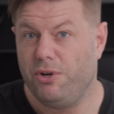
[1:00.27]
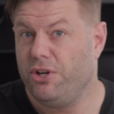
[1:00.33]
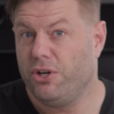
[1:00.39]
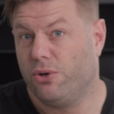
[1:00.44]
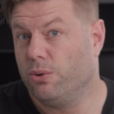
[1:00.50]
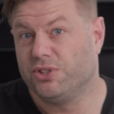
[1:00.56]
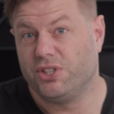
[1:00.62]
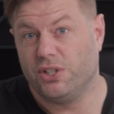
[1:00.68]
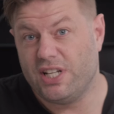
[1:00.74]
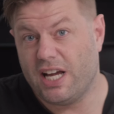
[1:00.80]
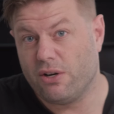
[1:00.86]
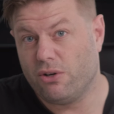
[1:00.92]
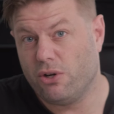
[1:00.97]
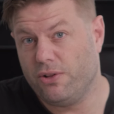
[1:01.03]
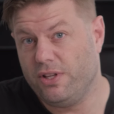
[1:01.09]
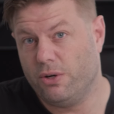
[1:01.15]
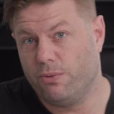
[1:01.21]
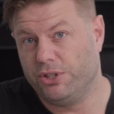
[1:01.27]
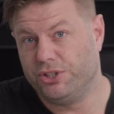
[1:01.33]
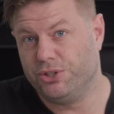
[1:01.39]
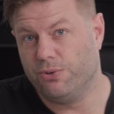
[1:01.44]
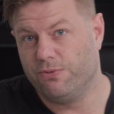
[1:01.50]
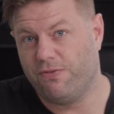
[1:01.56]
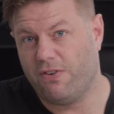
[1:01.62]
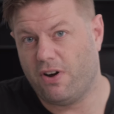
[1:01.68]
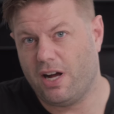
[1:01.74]
when you can also download the
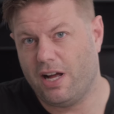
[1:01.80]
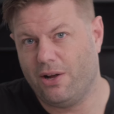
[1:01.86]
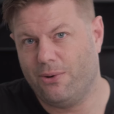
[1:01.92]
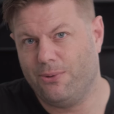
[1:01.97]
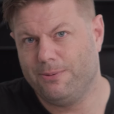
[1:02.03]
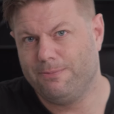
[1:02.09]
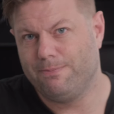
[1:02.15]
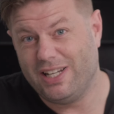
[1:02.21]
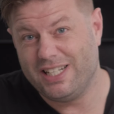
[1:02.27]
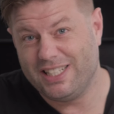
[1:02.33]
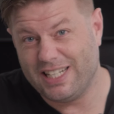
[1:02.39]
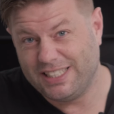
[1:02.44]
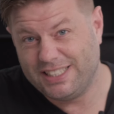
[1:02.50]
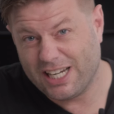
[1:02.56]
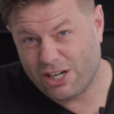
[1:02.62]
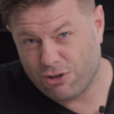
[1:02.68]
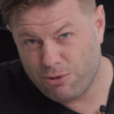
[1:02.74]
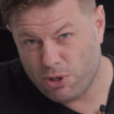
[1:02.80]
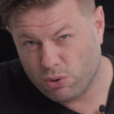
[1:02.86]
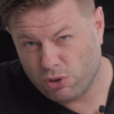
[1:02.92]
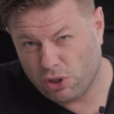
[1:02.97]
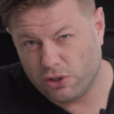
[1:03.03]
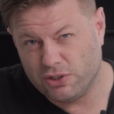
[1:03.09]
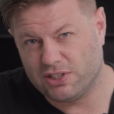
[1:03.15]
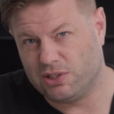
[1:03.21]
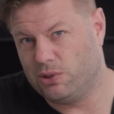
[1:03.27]
original file and take a real
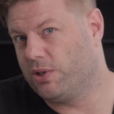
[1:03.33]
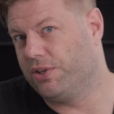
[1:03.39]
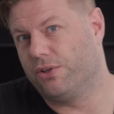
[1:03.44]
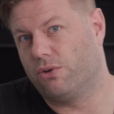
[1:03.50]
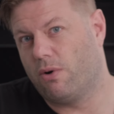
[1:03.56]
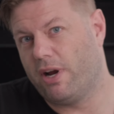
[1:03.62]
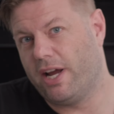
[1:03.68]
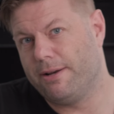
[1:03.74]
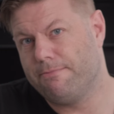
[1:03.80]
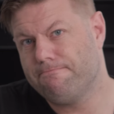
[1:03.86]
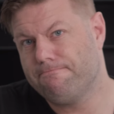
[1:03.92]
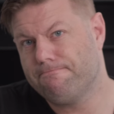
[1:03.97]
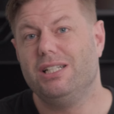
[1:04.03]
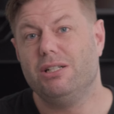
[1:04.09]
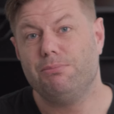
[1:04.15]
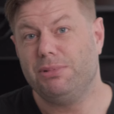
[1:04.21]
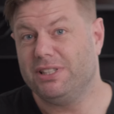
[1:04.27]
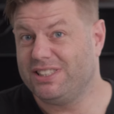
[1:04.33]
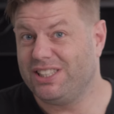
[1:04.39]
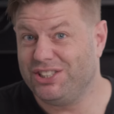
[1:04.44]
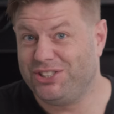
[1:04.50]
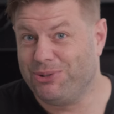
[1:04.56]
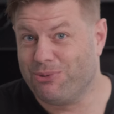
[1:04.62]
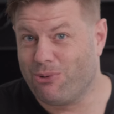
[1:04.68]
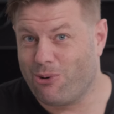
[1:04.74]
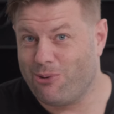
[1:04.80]
close look at the grain. But
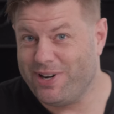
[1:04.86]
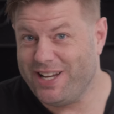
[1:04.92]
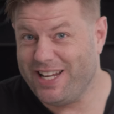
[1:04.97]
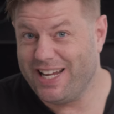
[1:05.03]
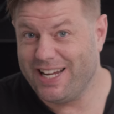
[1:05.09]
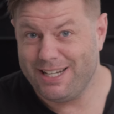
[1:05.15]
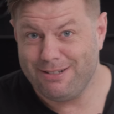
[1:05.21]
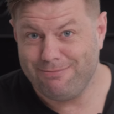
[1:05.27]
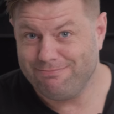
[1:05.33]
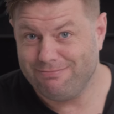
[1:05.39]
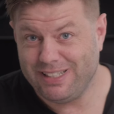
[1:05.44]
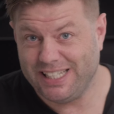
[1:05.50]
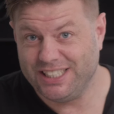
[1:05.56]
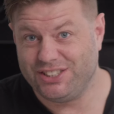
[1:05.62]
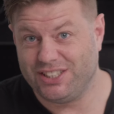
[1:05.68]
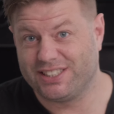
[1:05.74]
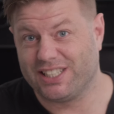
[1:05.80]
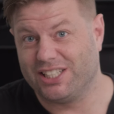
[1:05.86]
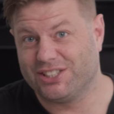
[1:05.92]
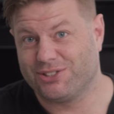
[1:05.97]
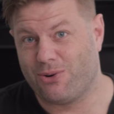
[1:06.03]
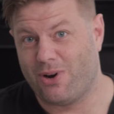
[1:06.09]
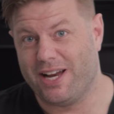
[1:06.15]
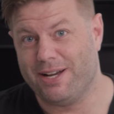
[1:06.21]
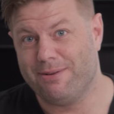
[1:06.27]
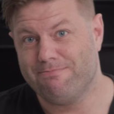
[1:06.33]
since you're already here, let's discuss
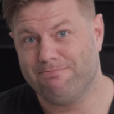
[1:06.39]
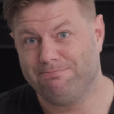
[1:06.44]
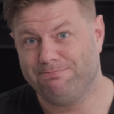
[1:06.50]
grain.